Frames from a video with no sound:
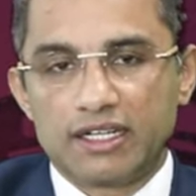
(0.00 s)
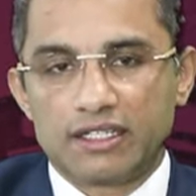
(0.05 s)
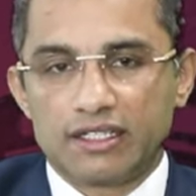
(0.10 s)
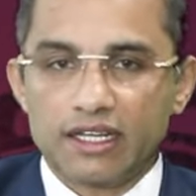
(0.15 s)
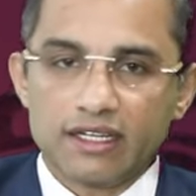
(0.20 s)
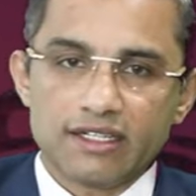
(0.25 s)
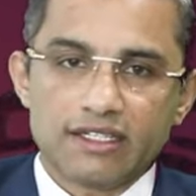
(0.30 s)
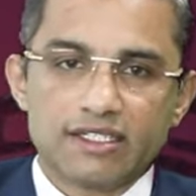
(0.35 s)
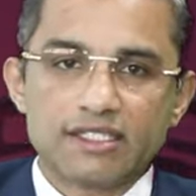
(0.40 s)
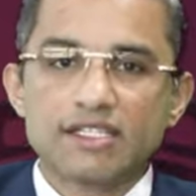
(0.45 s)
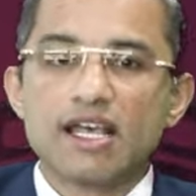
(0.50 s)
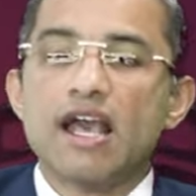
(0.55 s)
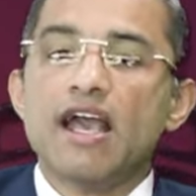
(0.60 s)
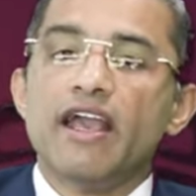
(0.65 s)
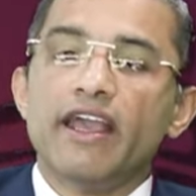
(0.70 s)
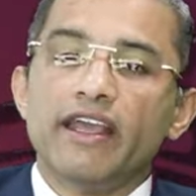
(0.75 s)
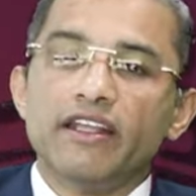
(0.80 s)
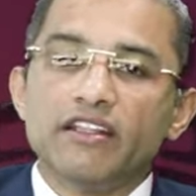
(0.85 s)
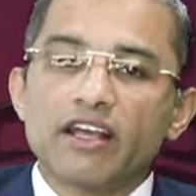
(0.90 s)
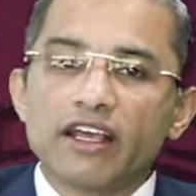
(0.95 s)
That is,
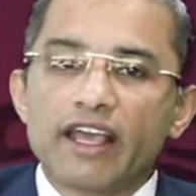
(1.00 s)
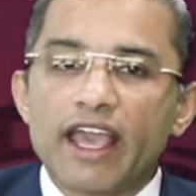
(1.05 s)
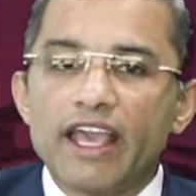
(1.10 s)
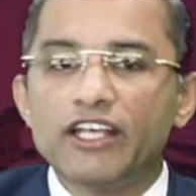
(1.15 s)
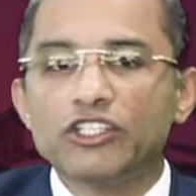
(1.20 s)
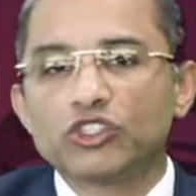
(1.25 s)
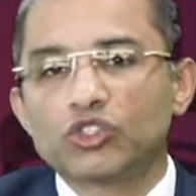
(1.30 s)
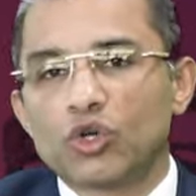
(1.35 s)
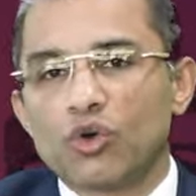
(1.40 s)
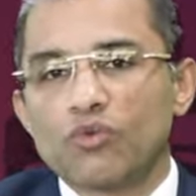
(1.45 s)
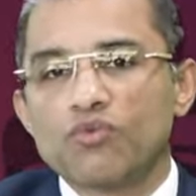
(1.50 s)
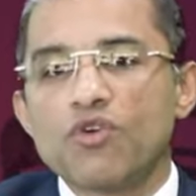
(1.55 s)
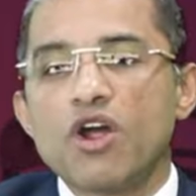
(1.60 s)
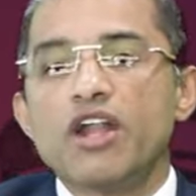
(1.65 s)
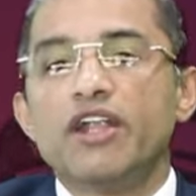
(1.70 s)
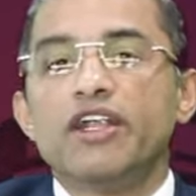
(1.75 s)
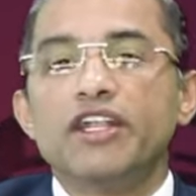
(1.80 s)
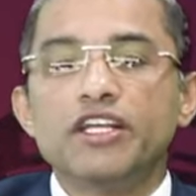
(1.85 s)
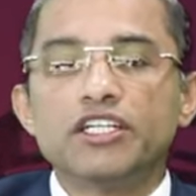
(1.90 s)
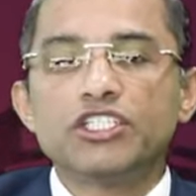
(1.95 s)
in the case of
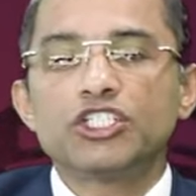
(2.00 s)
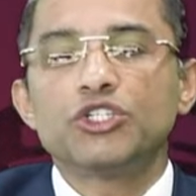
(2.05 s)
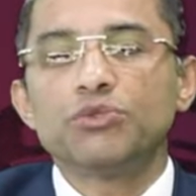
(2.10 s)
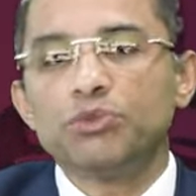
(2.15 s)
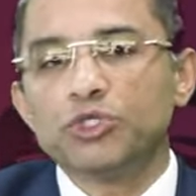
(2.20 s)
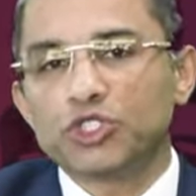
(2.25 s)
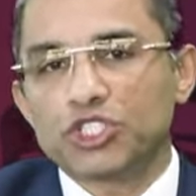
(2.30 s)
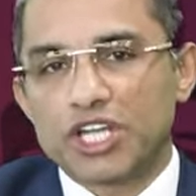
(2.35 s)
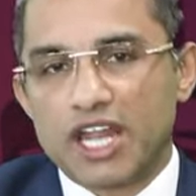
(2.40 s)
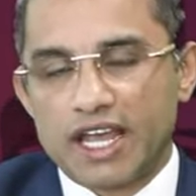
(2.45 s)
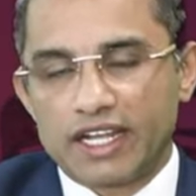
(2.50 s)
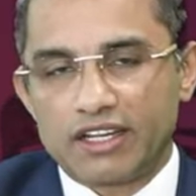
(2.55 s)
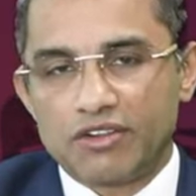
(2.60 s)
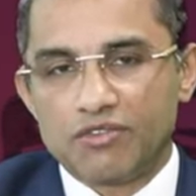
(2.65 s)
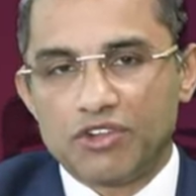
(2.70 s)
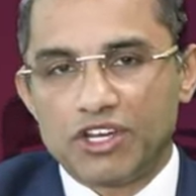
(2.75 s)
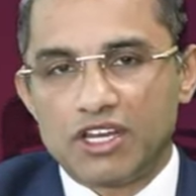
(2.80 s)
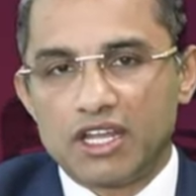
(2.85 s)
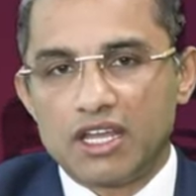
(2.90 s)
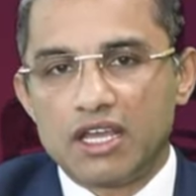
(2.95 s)
distribution
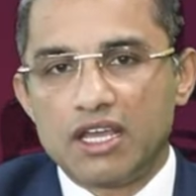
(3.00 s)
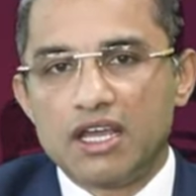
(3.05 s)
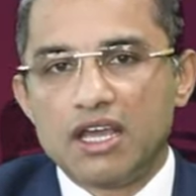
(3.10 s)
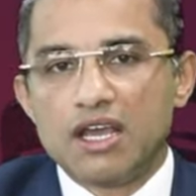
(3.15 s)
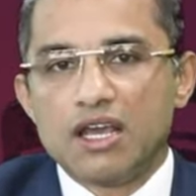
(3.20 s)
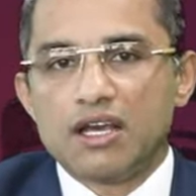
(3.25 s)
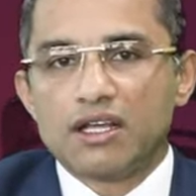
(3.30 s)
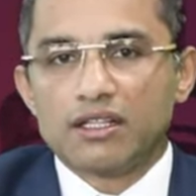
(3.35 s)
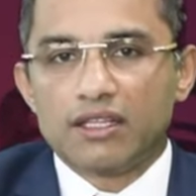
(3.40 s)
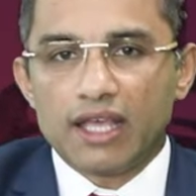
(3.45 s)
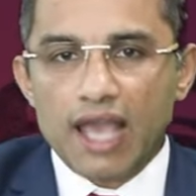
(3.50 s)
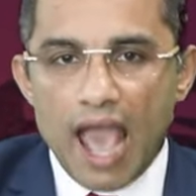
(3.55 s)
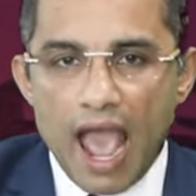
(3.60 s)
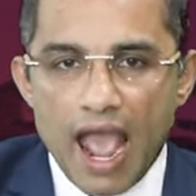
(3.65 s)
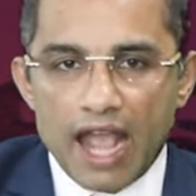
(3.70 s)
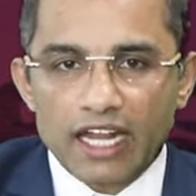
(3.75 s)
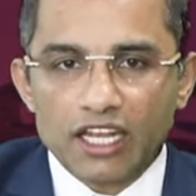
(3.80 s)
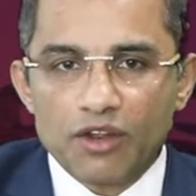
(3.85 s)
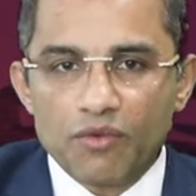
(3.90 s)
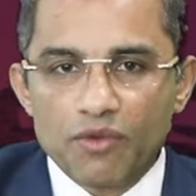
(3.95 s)
activity, the
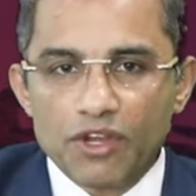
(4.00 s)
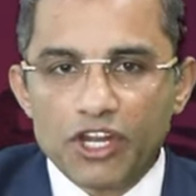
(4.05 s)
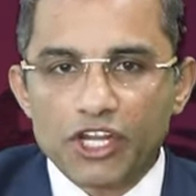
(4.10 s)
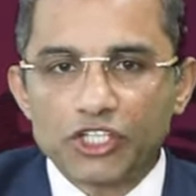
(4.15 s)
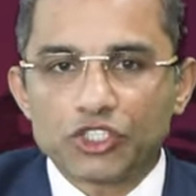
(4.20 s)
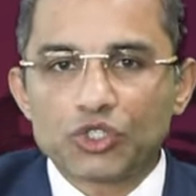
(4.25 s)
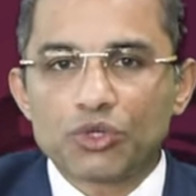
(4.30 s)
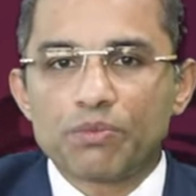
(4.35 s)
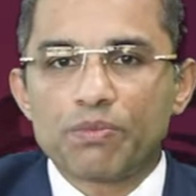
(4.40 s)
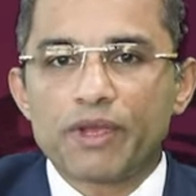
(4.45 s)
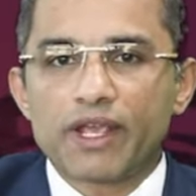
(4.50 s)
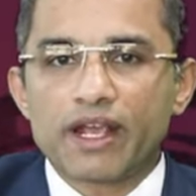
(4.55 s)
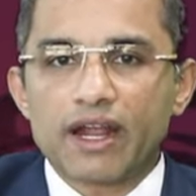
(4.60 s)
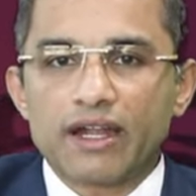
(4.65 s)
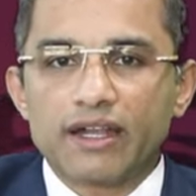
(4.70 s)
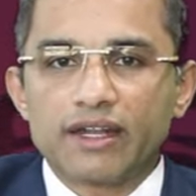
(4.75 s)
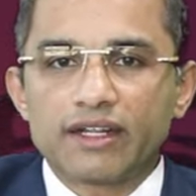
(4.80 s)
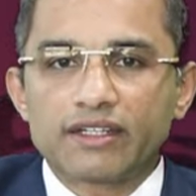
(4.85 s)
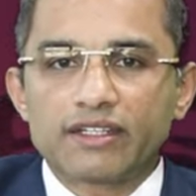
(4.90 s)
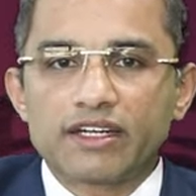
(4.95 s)
activity should be
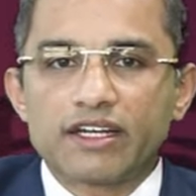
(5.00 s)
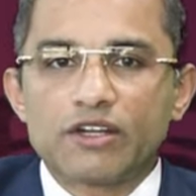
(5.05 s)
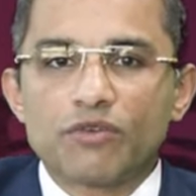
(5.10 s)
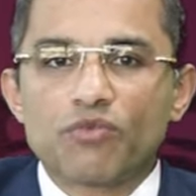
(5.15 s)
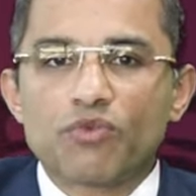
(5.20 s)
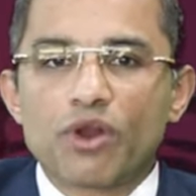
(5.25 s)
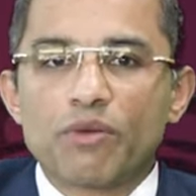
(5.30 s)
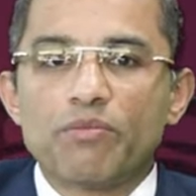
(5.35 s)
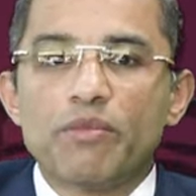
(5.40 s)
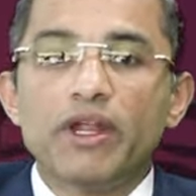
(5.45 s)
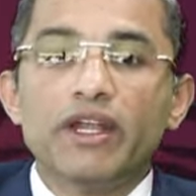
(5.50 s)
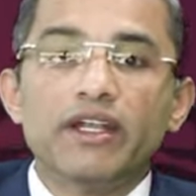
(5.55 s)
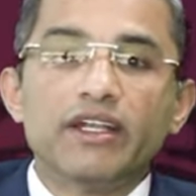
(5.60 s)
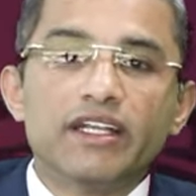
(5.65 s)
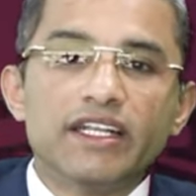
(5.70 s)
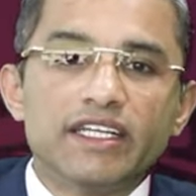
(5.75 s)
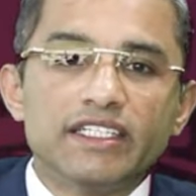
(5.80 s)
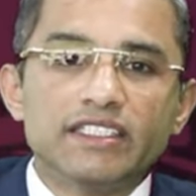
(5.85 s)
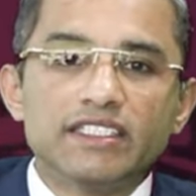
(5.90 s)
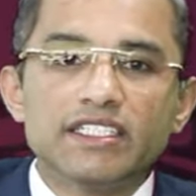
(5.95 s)
conducted from a
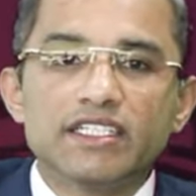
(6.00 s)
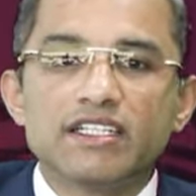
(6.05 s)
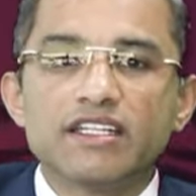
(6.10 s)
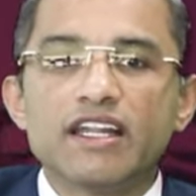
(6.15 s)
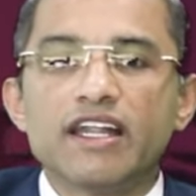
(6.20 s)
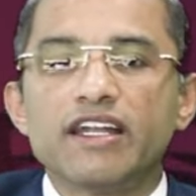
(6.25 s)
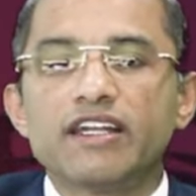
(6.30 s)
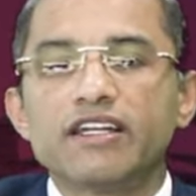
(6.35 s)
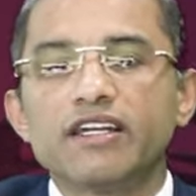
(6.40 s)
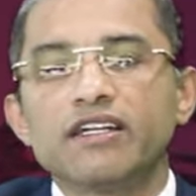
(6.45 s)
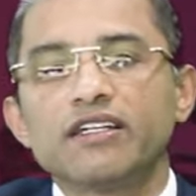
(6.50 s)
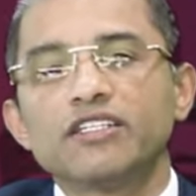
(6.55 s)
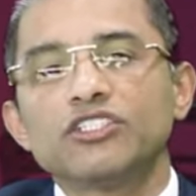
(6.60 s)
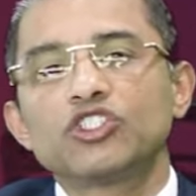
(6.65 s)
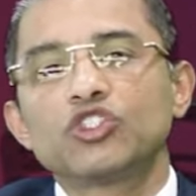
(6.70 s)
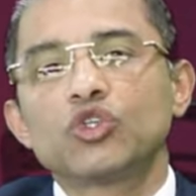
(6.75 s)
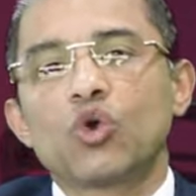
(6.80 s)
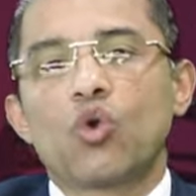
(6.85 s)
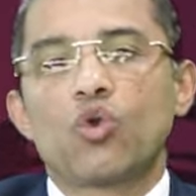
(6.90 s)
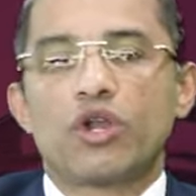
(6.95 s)
designated
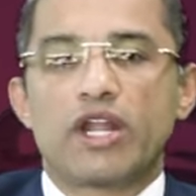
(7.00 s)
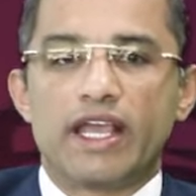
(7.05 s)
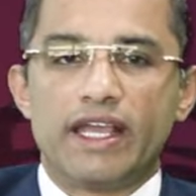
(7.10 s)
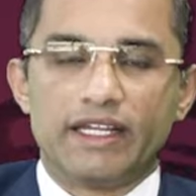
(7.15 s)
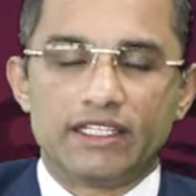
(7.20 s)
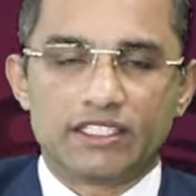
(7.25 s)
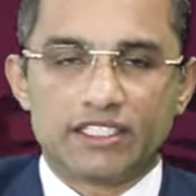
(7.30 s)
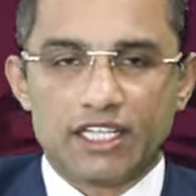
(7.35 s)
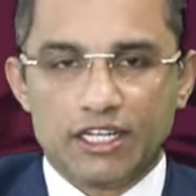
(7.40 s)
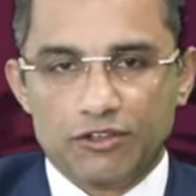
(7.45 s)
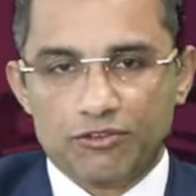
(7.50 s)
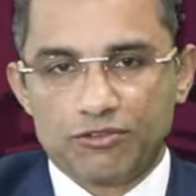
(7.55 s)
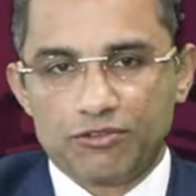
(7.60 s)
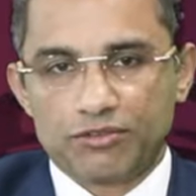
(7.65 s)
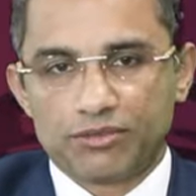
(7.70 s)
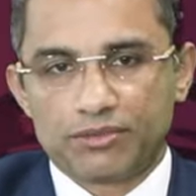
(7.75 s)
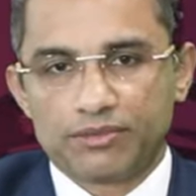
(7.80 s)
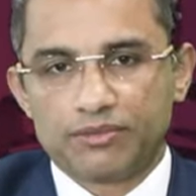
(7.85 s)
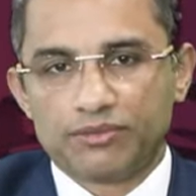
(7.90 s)
zone itself.